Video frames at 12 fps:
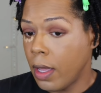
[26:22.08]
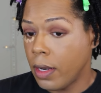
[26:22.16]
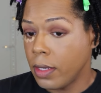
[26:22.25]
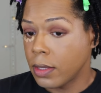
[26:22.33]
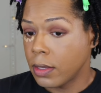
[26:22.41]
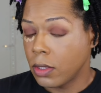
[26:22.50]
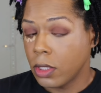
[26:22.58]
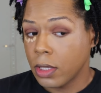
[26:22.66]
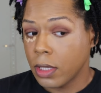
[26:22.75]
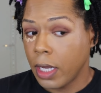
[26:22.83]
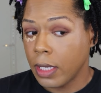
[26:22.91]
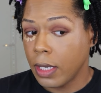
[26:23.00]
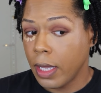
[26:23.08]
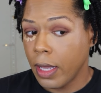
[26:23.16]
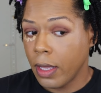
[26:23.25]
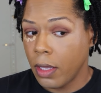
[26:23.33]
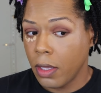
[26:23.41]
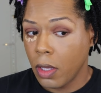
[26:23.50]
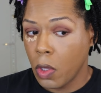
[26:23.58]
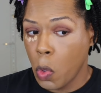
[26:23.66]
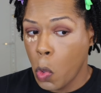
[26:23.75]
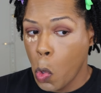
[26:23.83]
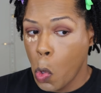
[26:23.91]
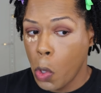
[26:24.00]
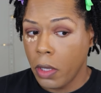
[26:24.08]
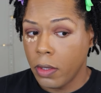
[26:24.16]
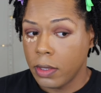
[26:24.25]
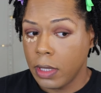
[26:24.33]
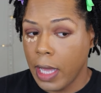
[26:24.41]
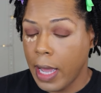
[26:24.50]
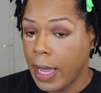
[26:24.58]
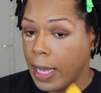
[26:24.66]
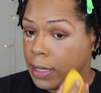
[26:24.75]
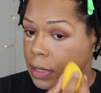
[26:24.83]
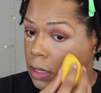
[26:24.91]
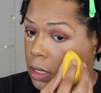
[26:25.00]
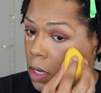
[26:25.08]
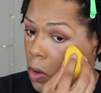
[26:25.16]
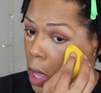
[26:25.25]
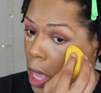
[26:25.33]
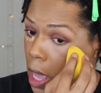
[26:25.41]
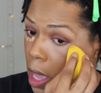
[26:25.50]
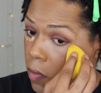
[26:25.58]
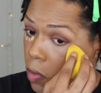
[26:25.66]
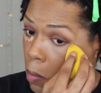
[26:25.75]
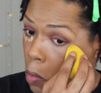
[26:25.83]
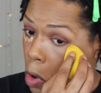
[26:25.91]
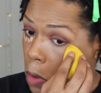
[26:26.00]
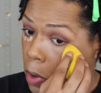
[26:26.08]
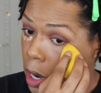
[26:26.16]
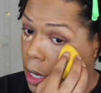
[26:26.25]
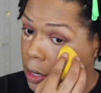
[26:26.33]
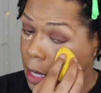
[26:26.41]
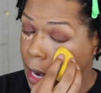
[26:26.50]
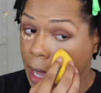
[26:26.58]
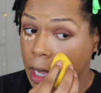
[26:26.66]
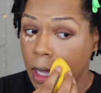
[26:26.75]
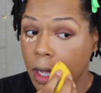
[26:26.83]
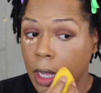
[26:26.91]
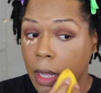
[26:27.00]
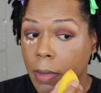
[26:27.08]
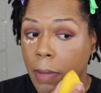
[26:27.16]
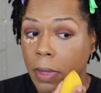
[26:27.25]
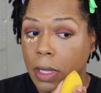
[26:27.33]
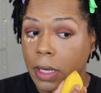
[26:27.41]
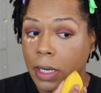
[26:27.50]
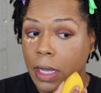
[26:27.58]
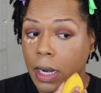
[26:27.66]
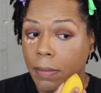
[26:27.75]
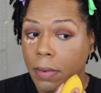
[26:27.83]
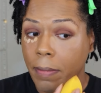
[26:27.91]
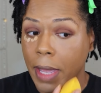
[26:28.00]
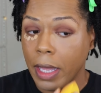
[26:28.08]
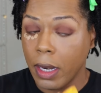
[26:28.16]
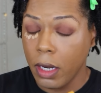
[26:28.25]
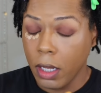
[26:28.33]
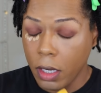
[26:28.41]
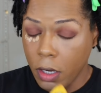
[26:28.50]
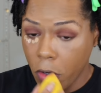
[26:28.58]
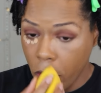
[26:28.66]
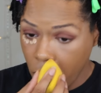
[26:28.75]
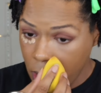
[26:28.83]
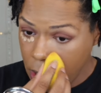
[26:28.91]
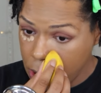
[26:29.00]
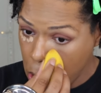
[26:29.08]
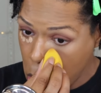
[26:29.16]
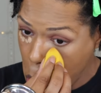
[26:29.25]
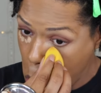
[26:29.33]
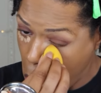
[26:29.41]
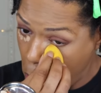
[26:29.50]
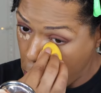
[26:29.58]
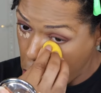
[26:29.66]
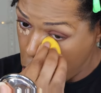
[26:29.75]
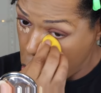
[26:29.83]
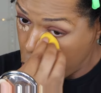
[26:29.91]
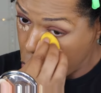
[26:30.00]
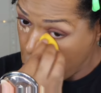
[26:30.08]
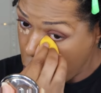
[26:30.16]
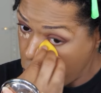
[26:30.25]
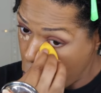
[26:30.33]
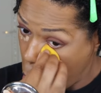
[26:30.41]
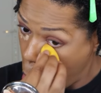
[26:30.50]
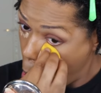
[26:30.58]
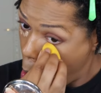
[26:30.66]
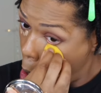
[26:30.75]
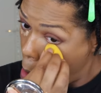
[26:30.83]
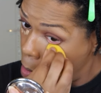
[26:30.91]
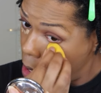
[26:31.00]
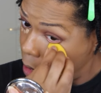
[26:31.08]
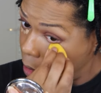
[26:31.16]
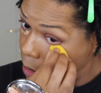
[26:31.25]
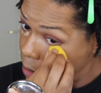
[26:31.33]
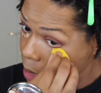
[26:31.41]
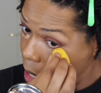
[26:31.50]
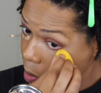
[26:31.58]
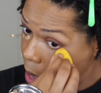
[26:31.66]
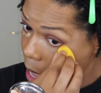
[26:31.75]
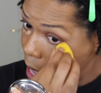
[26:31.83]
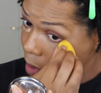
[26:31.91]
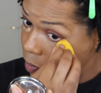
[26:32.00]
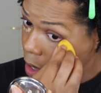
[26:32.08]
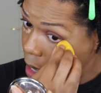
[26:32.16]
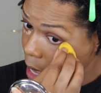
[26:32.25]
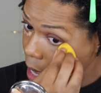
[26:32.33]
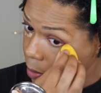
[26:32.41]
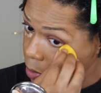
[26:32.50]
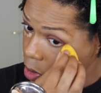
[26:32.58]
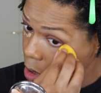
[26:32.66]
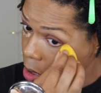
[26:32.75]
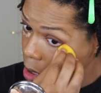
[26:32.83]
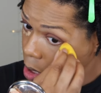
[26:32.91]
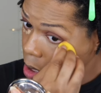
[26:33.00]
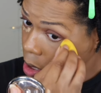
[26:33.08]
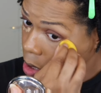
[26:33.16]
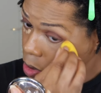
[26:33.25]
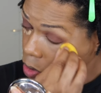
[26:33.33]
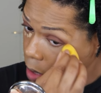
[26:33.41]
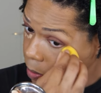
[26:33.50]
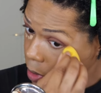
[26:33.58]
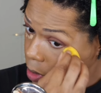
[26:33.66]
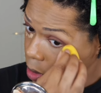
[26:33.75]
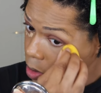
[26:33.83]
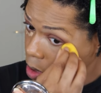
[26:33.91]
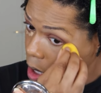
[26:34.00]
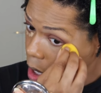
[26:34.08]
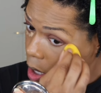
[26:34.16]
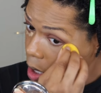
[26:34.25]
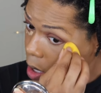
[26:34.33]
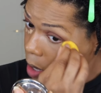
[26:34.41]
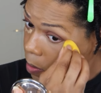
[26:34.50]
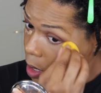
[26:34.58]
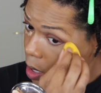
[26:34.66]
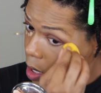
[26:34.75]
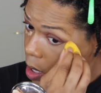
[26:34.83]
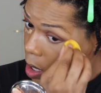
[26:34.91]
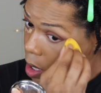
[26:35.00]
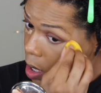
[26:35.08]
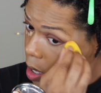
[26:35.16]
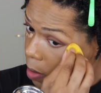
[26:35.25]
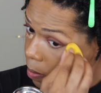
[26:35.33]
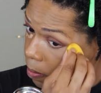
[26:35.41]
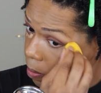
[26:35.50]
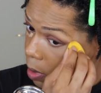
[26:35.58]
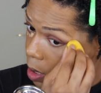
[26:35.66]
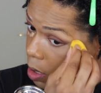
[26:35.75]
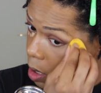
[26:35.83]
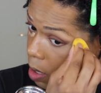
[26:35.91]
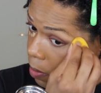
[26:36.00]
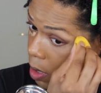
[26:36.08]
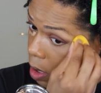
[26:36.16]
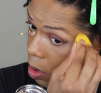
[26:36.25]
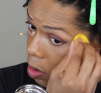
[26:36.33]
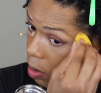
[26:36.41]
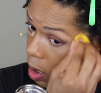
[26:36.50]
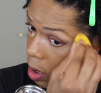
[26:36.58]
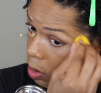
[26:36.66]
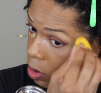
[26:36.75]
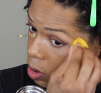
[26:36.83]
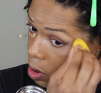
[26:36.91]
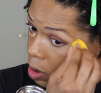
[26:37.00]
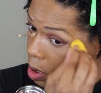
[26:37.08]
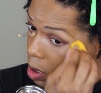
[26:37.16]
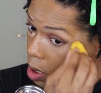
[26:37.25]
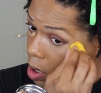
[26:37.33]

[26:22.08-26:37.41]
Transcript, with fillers: And it's just like that. You see how I still have more product that I could come up and clean that up and make it look a little easier, I mean a little softer, but at least now I have the option. So I'm going to start coming in and blending up a little closer